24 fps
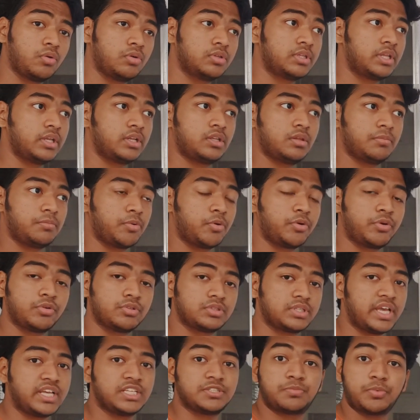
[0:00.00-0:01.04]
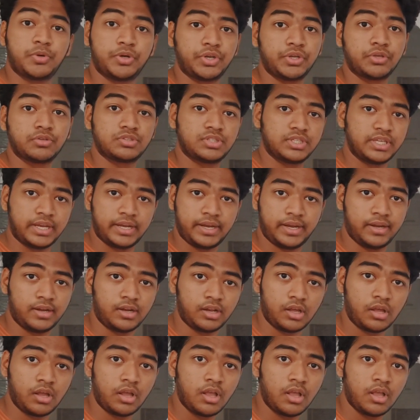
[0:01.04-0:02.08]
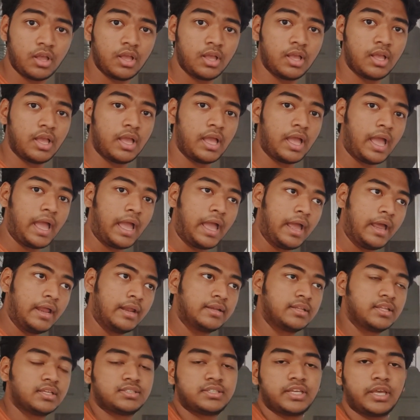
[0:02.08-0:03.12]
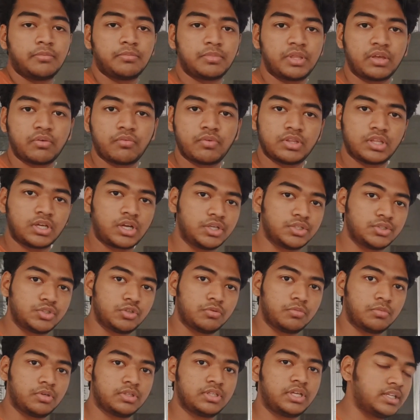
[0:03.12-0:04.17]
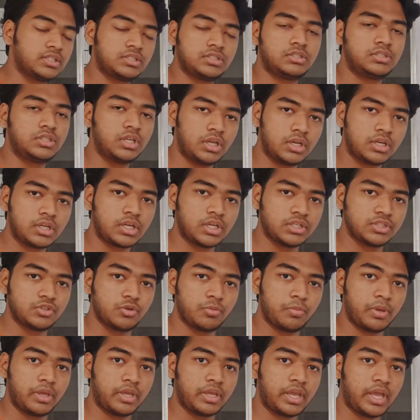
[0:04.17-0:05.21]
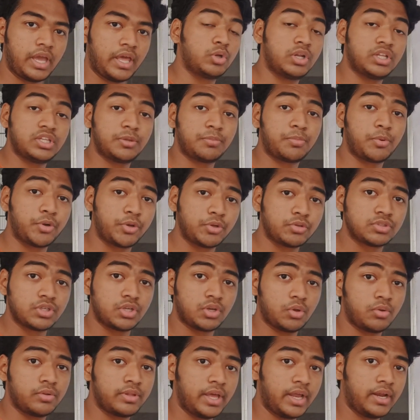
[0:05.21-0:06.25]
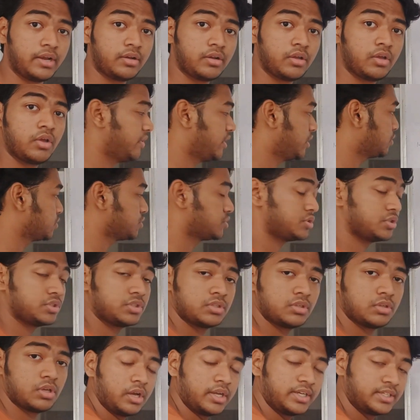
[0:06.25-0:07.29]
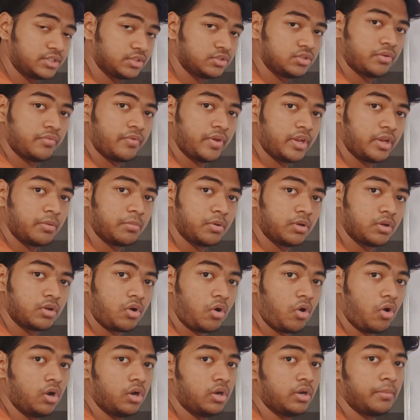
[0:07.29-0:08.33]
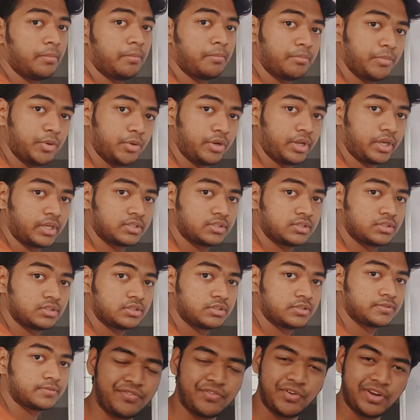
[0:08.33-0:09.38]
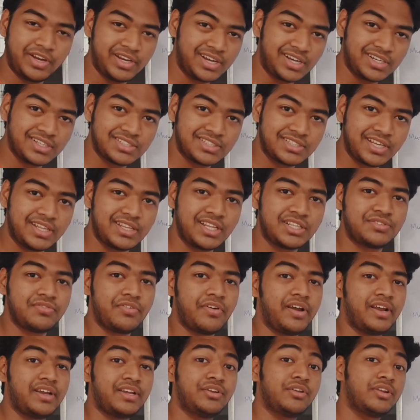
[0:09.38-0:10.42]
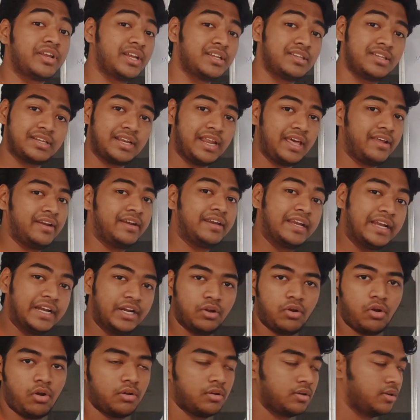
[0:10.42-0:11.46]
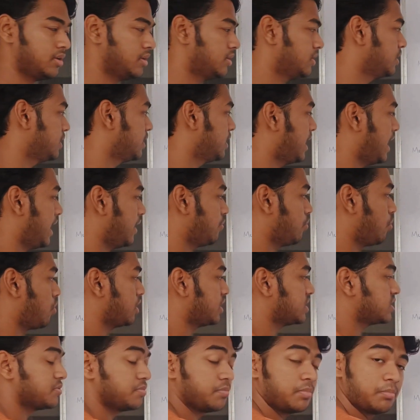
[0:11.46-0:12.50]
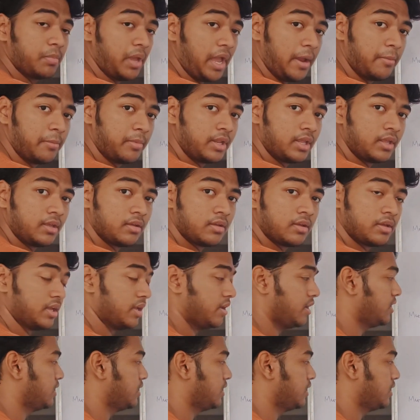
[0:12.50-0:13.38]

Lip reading: know that the producer has produced the data, and the same thing with the consumer, that it's done consuming. To let the producer know that, we use an integer variable called mutex. If you didn't understand, that's fine, you'll get the clarity later on. And what is empty?